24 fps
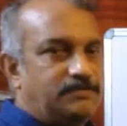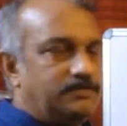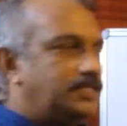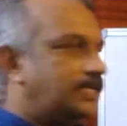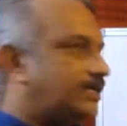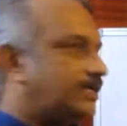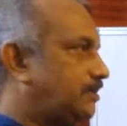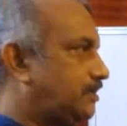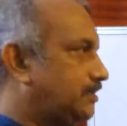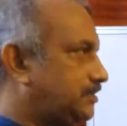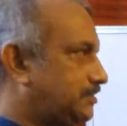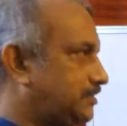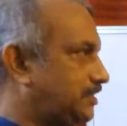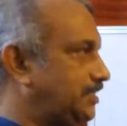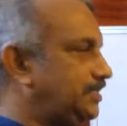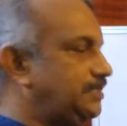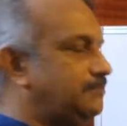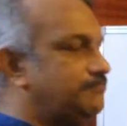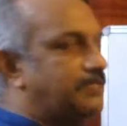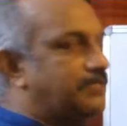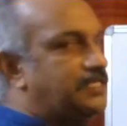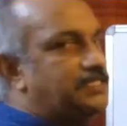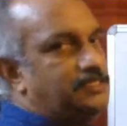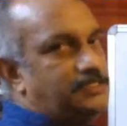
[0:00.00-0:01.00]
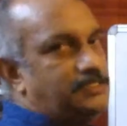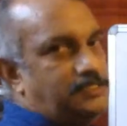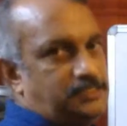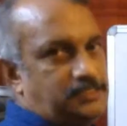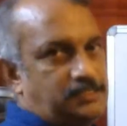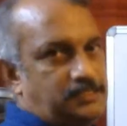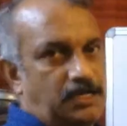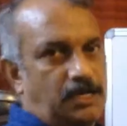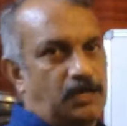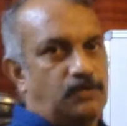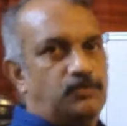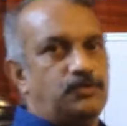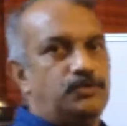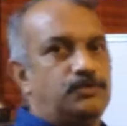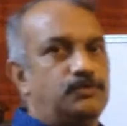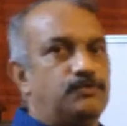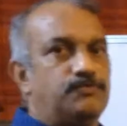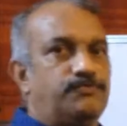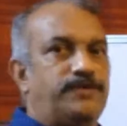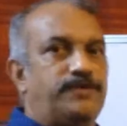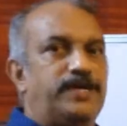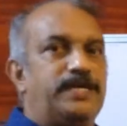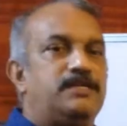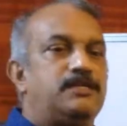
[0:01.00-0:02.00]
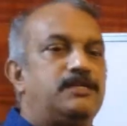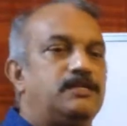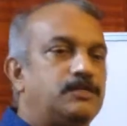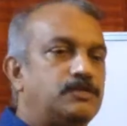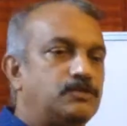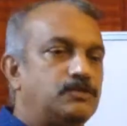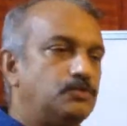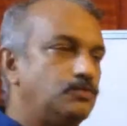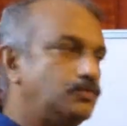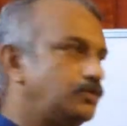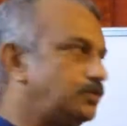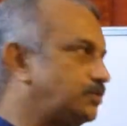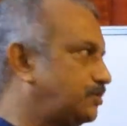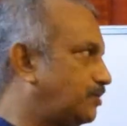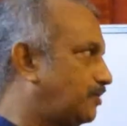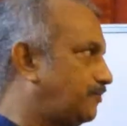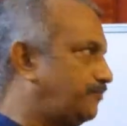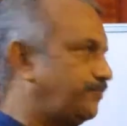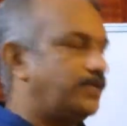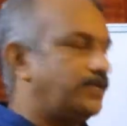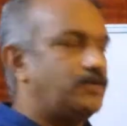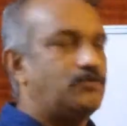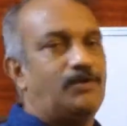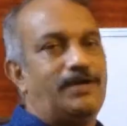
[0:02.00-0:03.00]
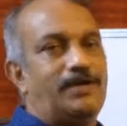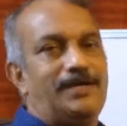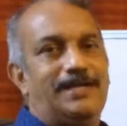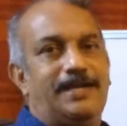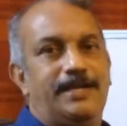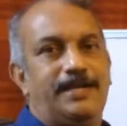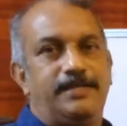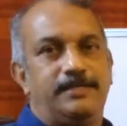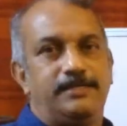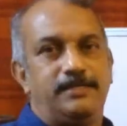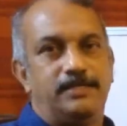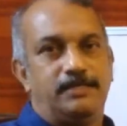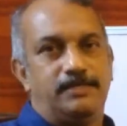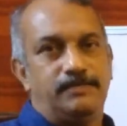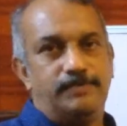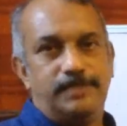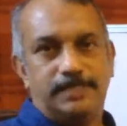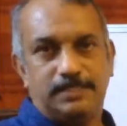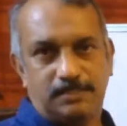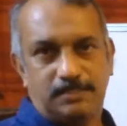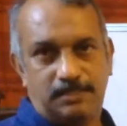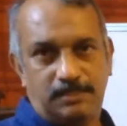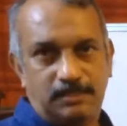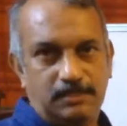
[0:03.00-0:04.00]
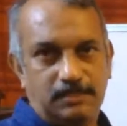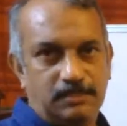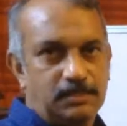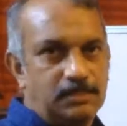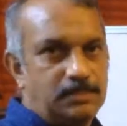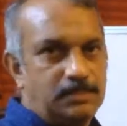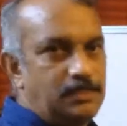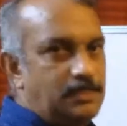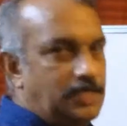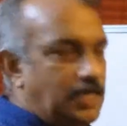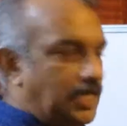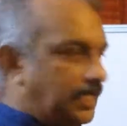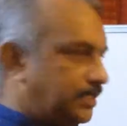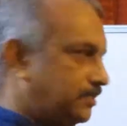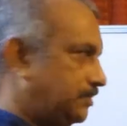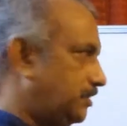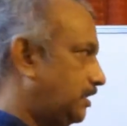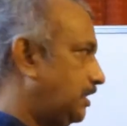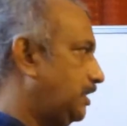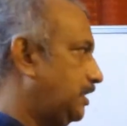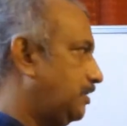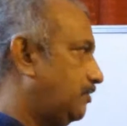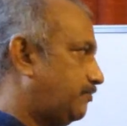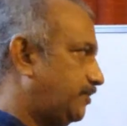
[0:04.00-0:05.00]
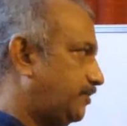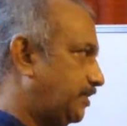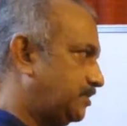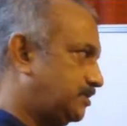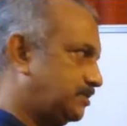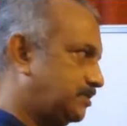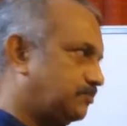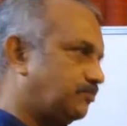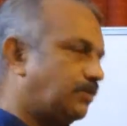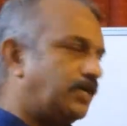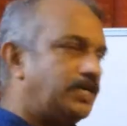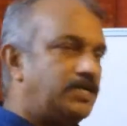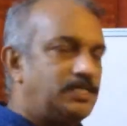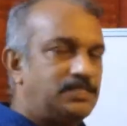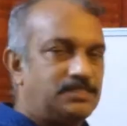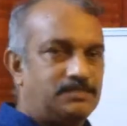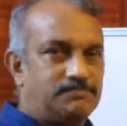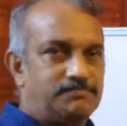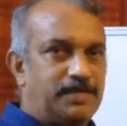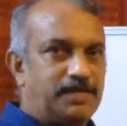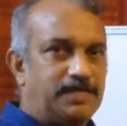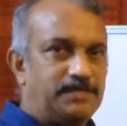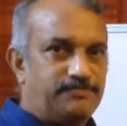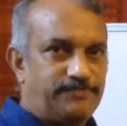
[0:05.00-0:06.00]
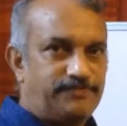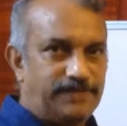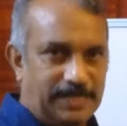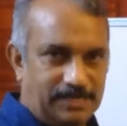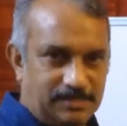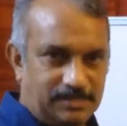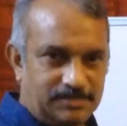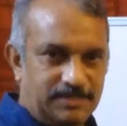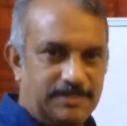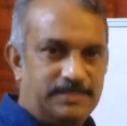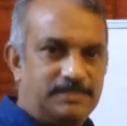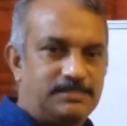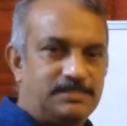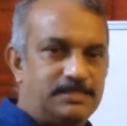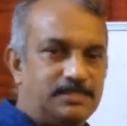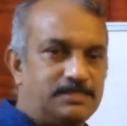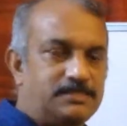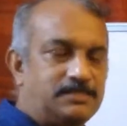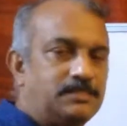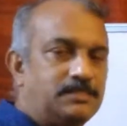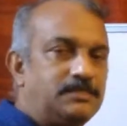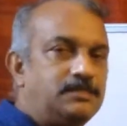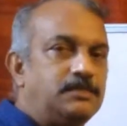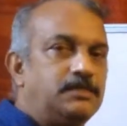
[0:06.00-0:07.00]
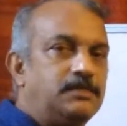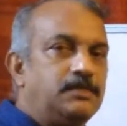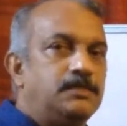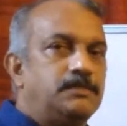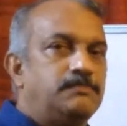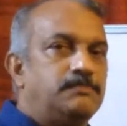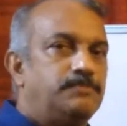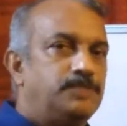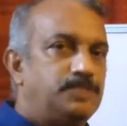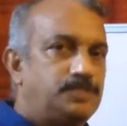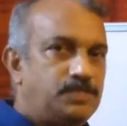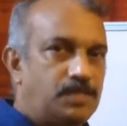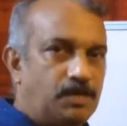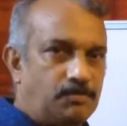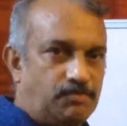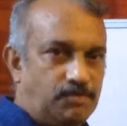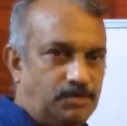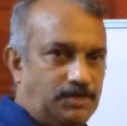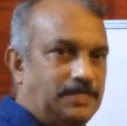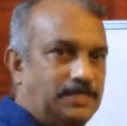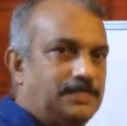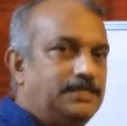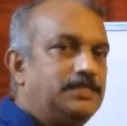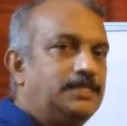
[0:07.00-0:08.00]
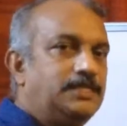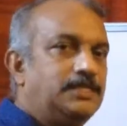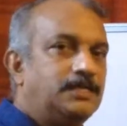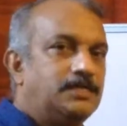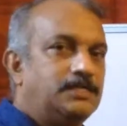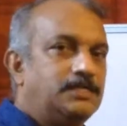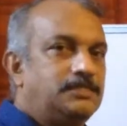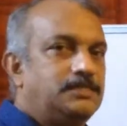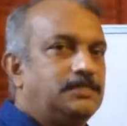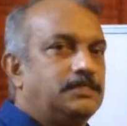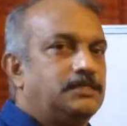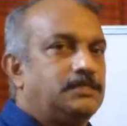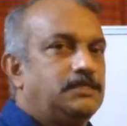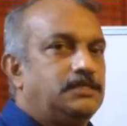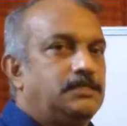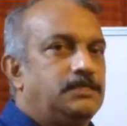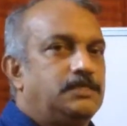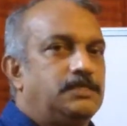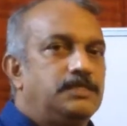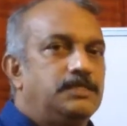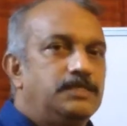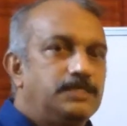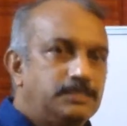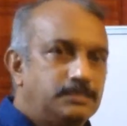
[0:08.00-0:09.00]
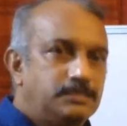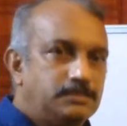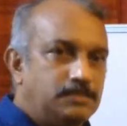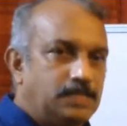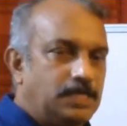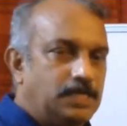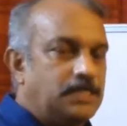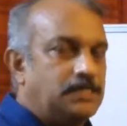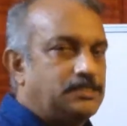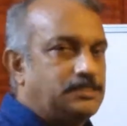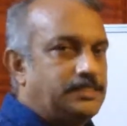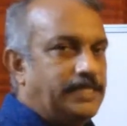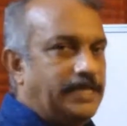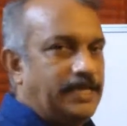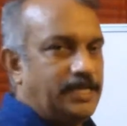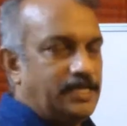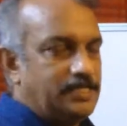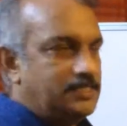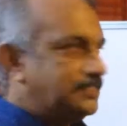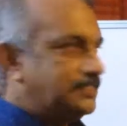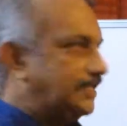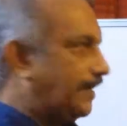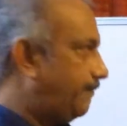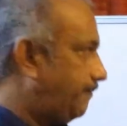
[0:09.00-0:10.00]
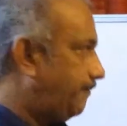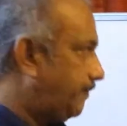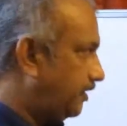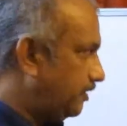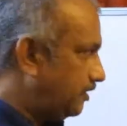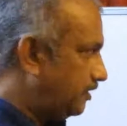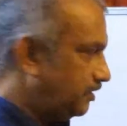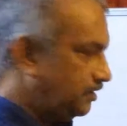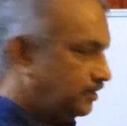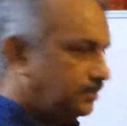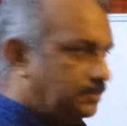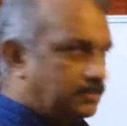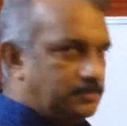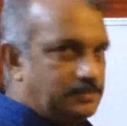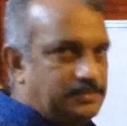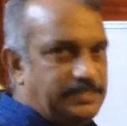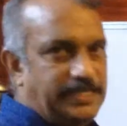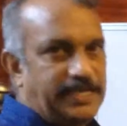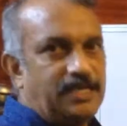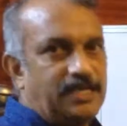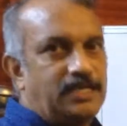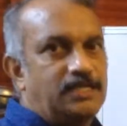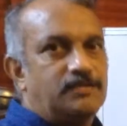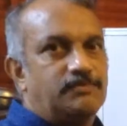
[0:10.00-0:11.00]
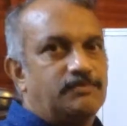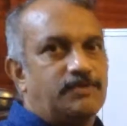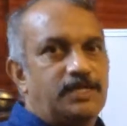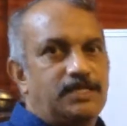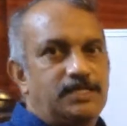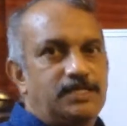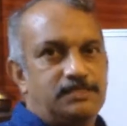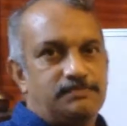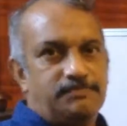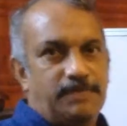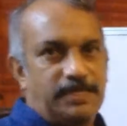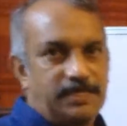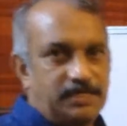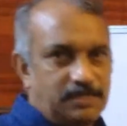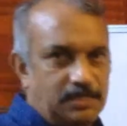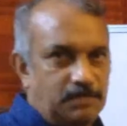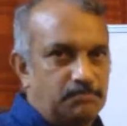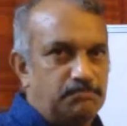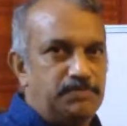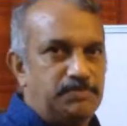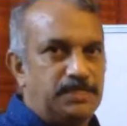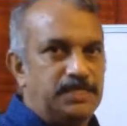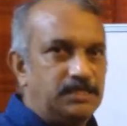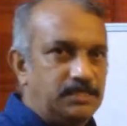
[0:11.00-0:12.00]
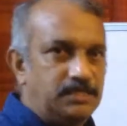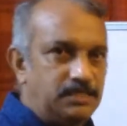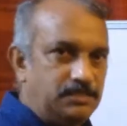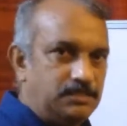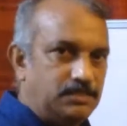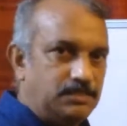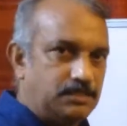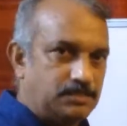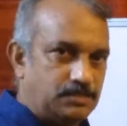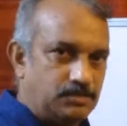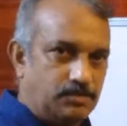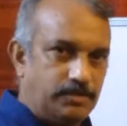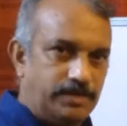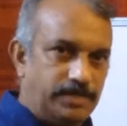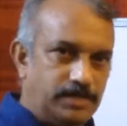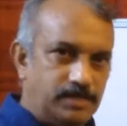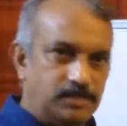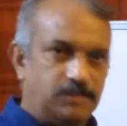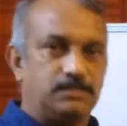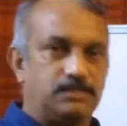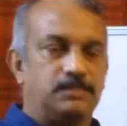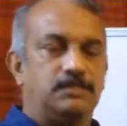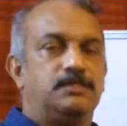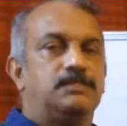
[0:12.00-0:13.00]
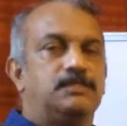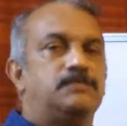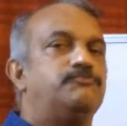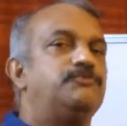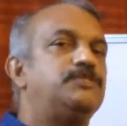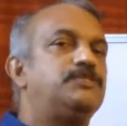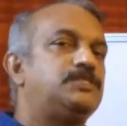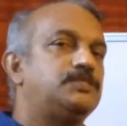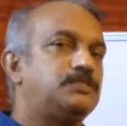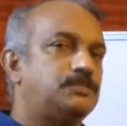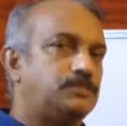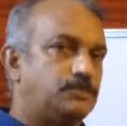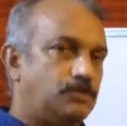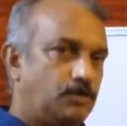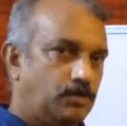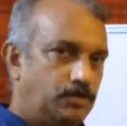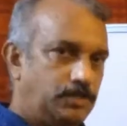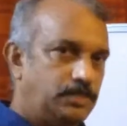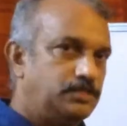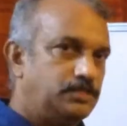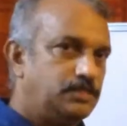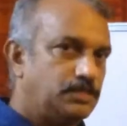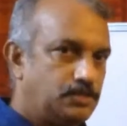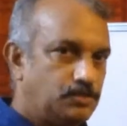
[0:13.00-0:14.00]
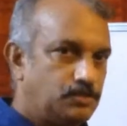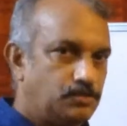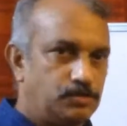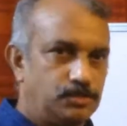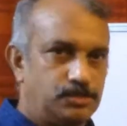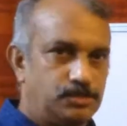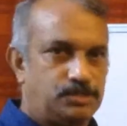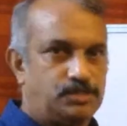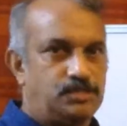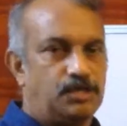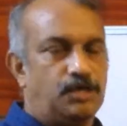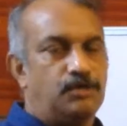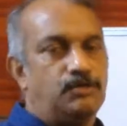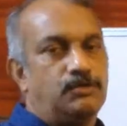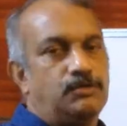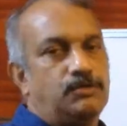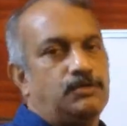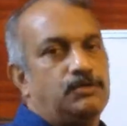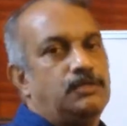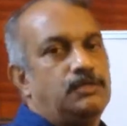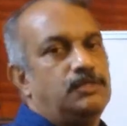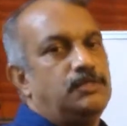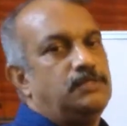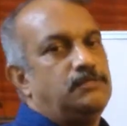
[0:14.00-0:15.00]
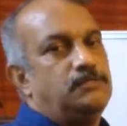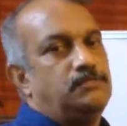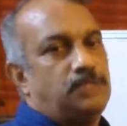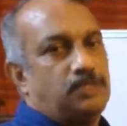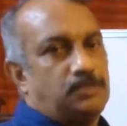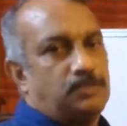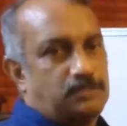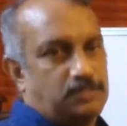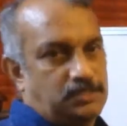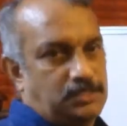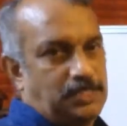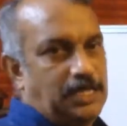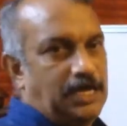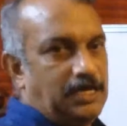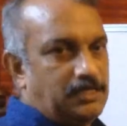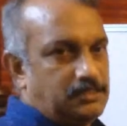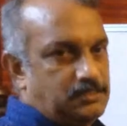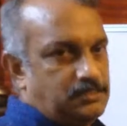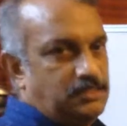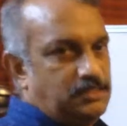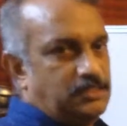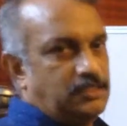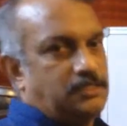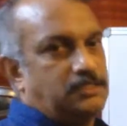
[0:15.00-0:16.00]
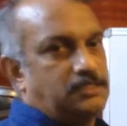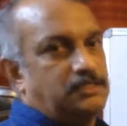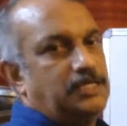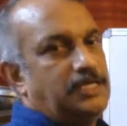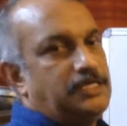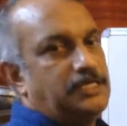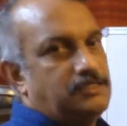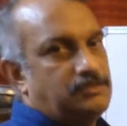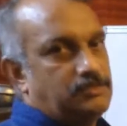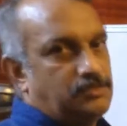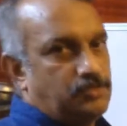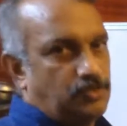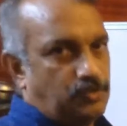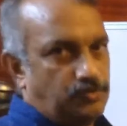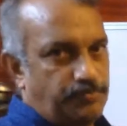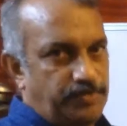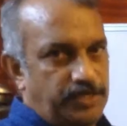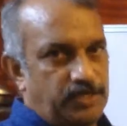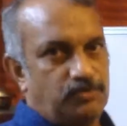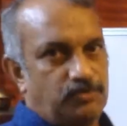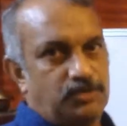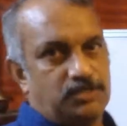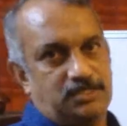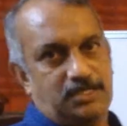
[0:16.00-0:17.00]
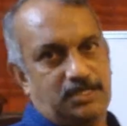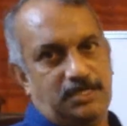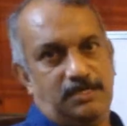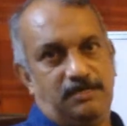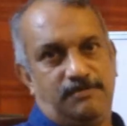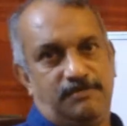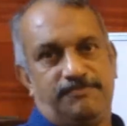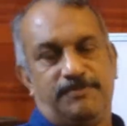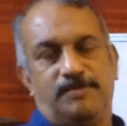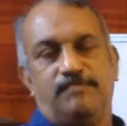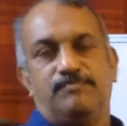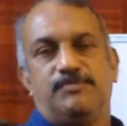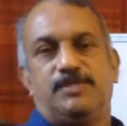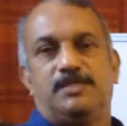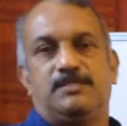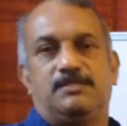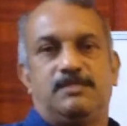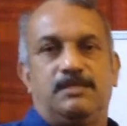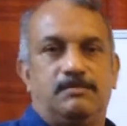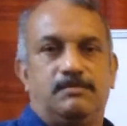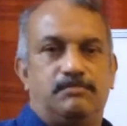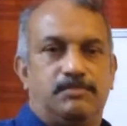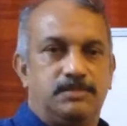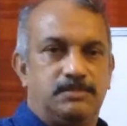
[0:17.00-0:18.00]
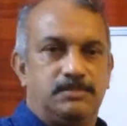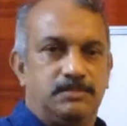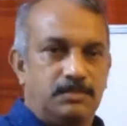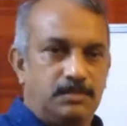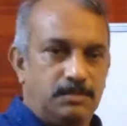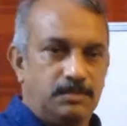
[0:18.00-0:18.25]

there are three methods how to find the roots of a quadratic equation. First one is by factorization, which you have already learned in second chapter. Second one is by completing the squares, which is not in the course now because last year that topic was cut from the syllabus.